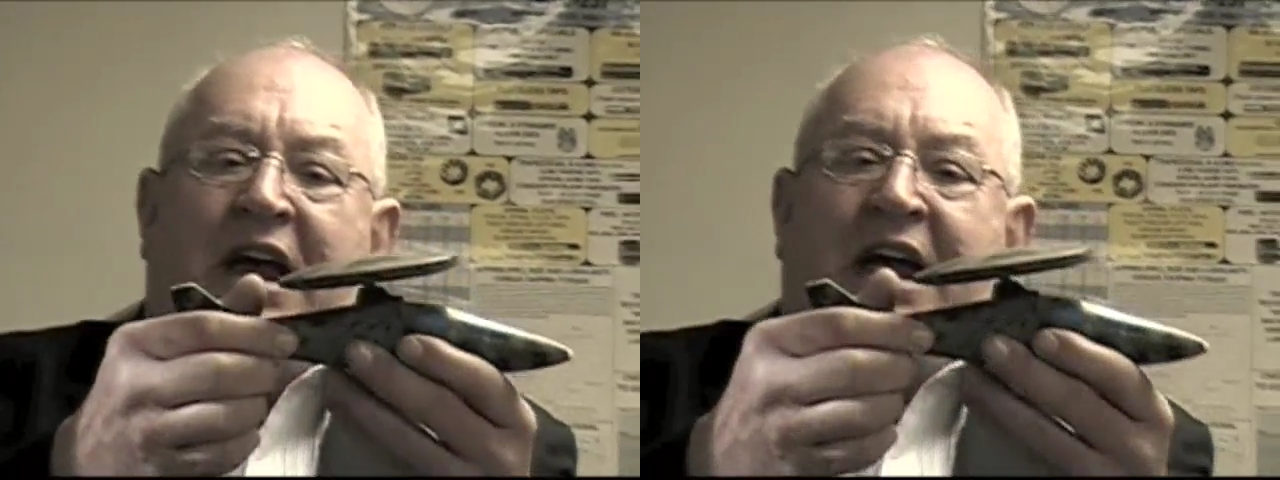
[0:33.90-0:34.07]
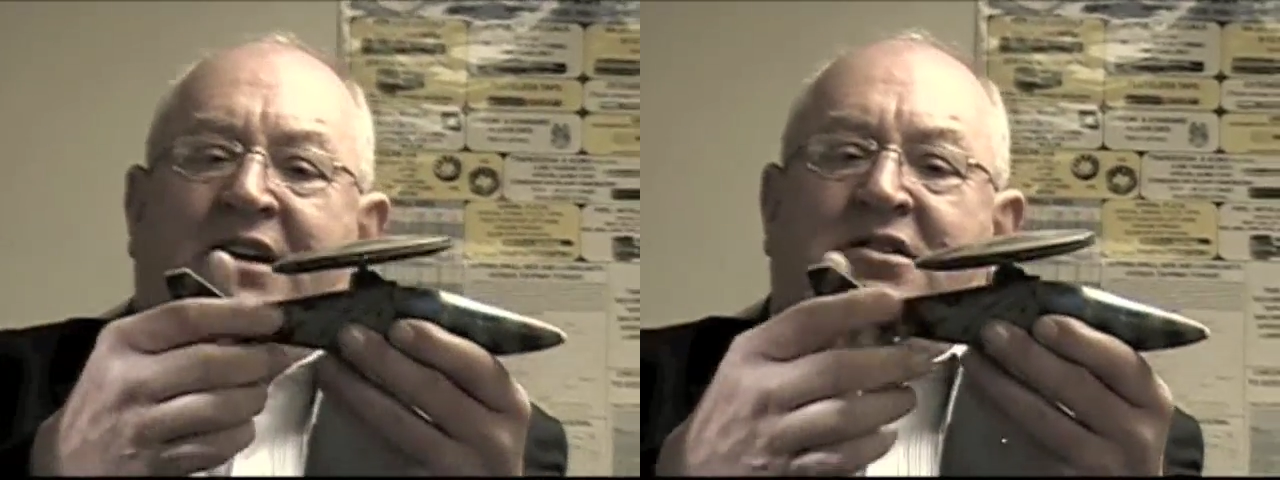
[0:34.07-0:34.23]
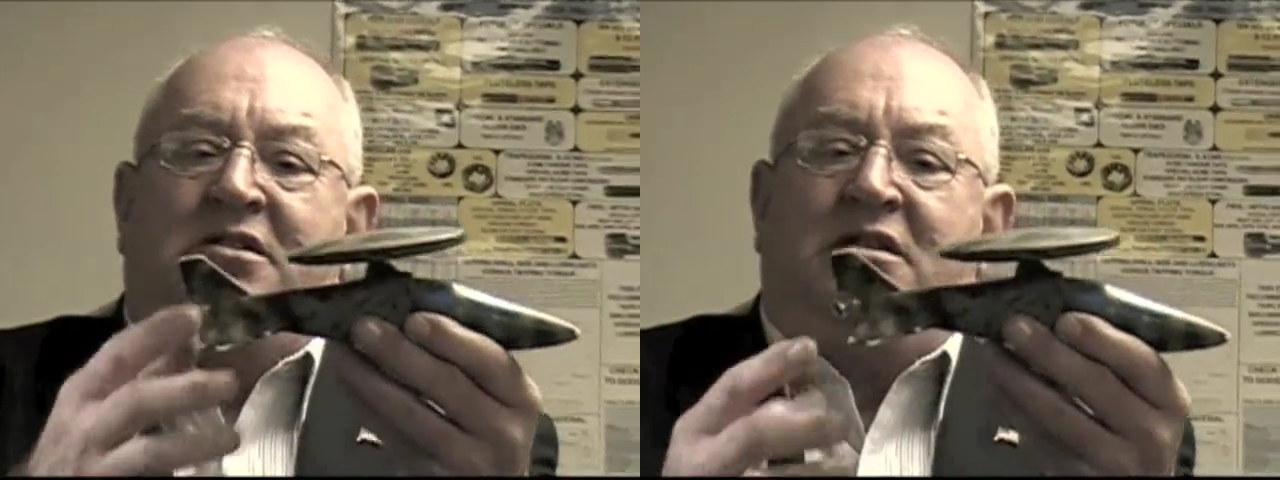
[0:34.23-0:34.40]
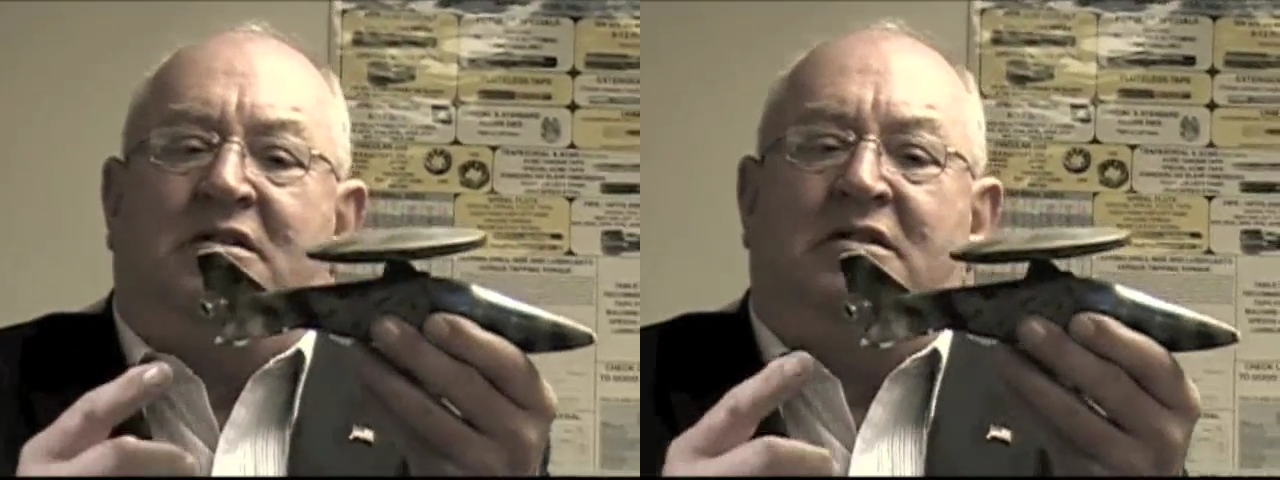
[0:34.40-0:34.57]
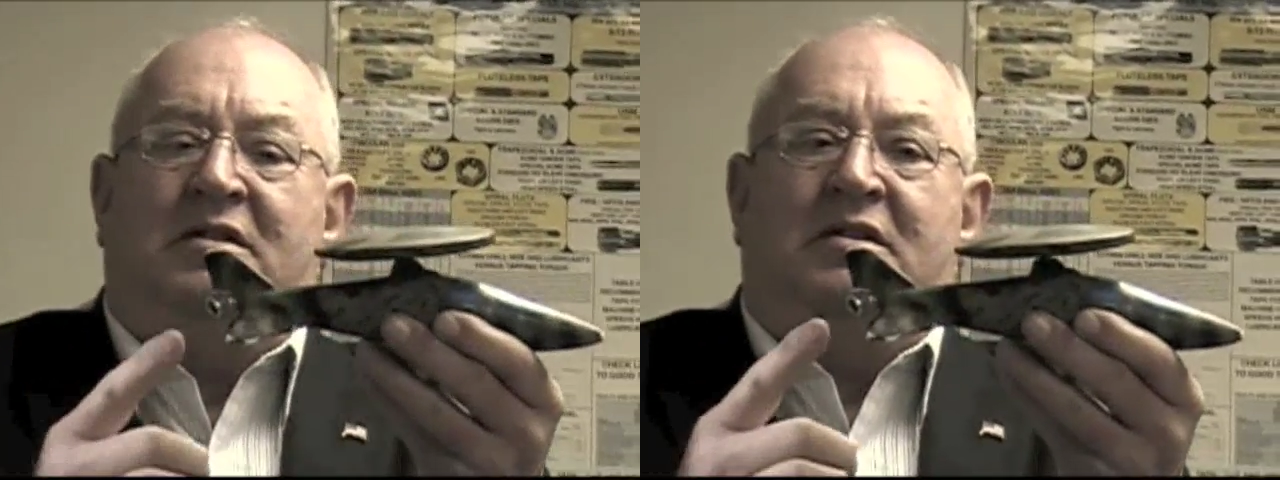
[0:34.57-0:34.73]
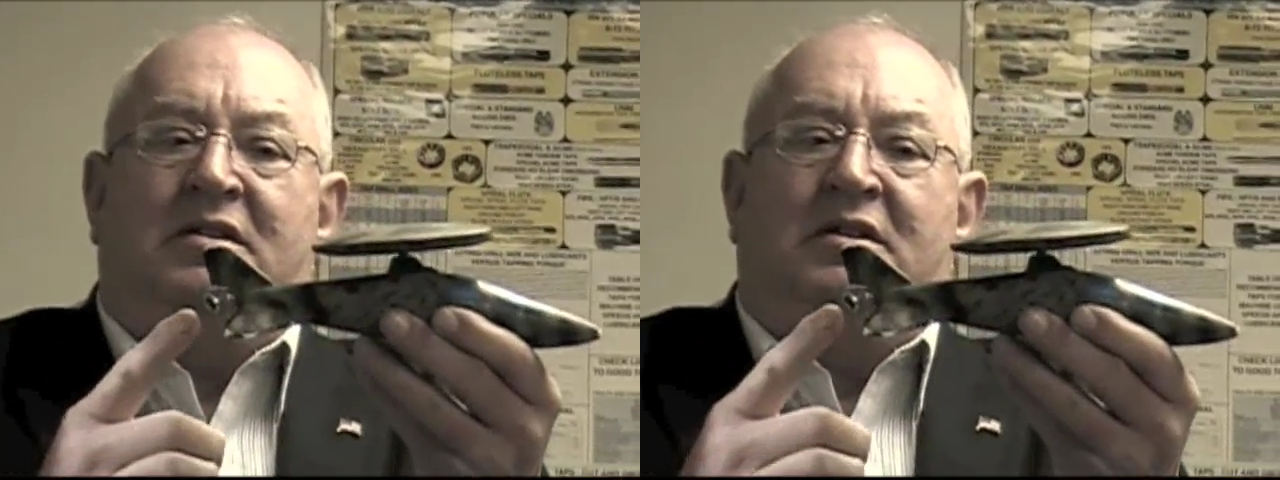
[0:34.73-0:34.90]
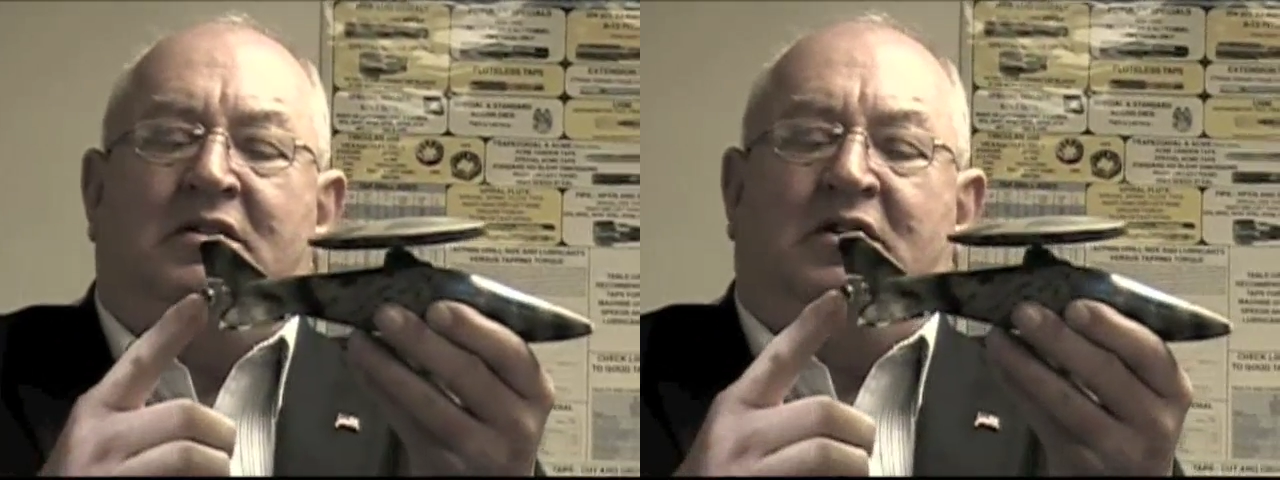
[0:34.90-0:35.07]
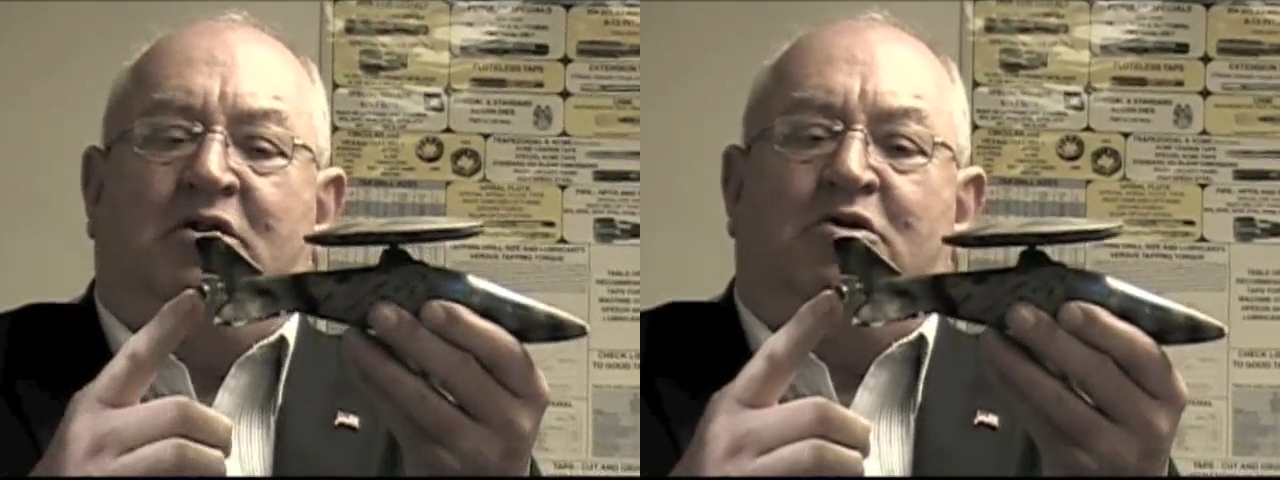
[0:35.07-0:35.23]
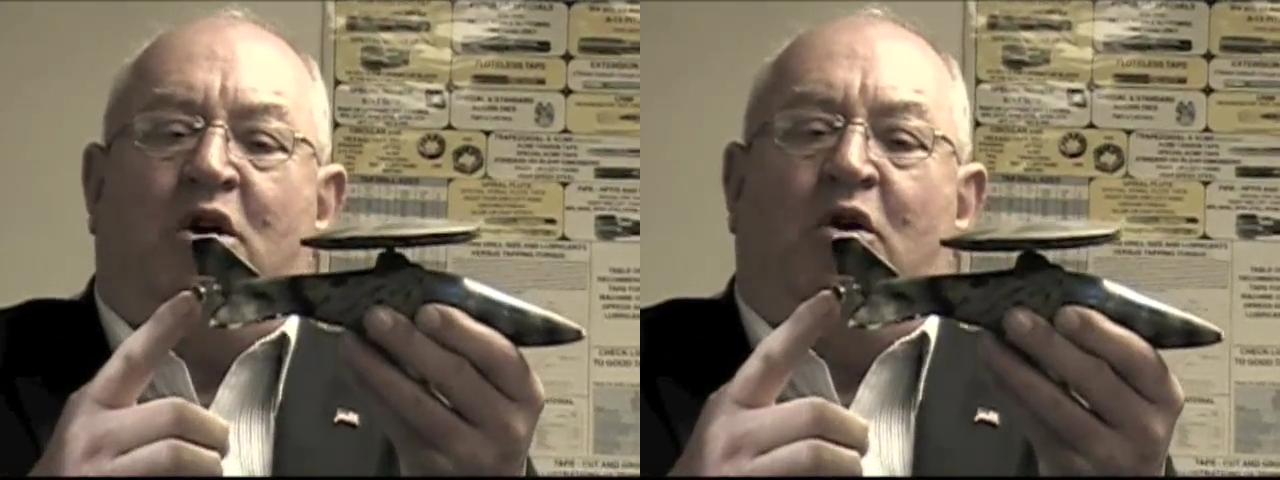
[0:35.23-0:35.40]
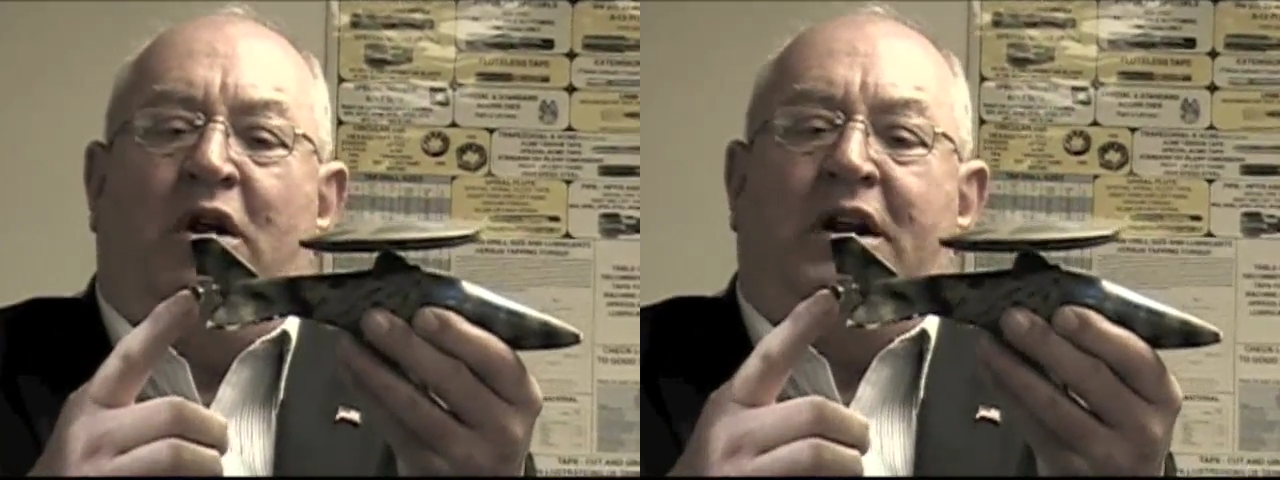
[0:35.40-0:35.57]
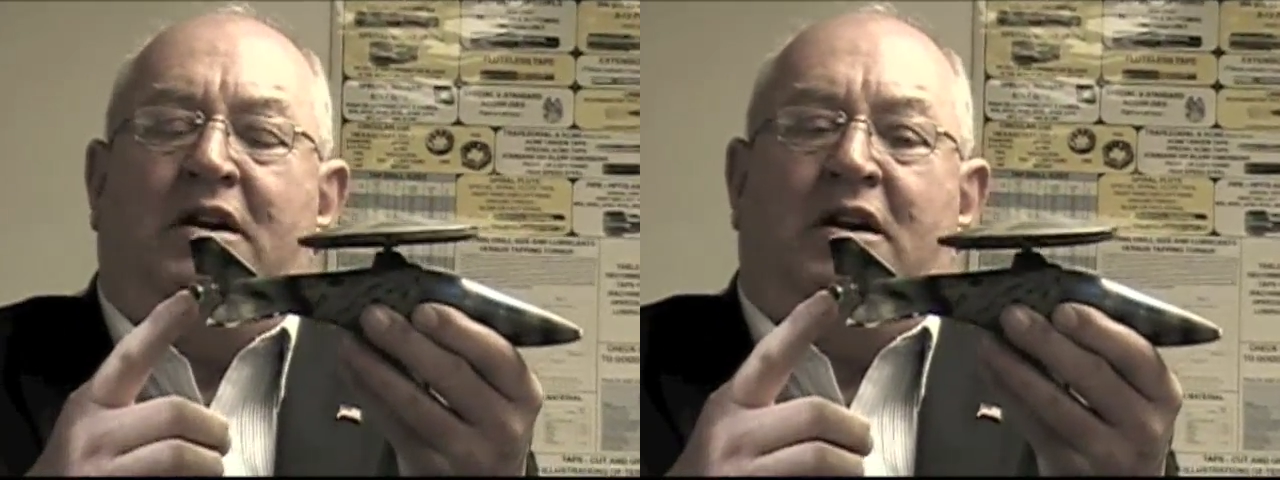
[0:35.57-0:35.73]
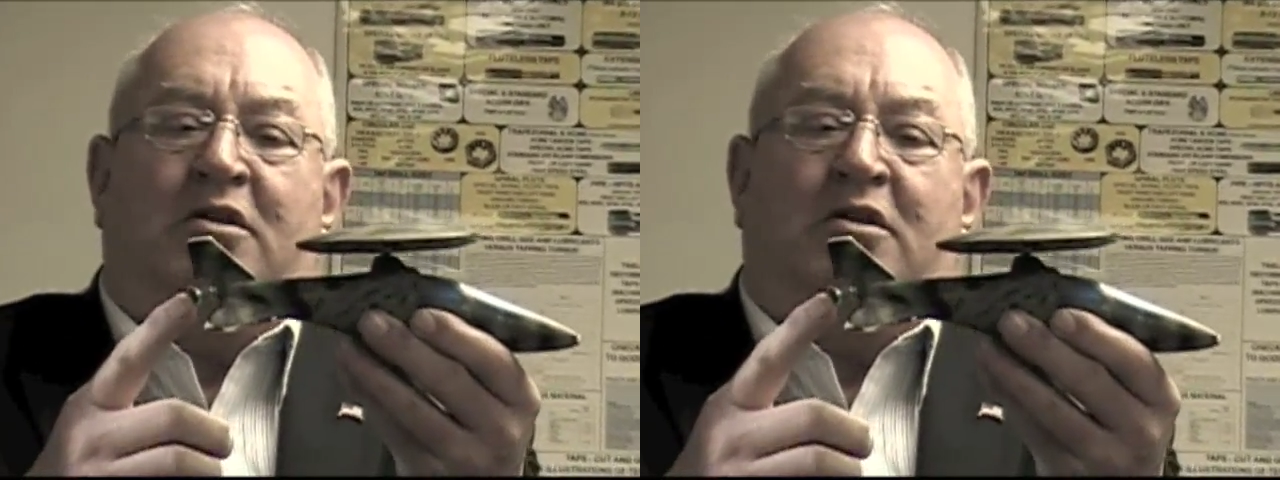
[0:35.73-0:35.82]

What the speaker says: gas controlling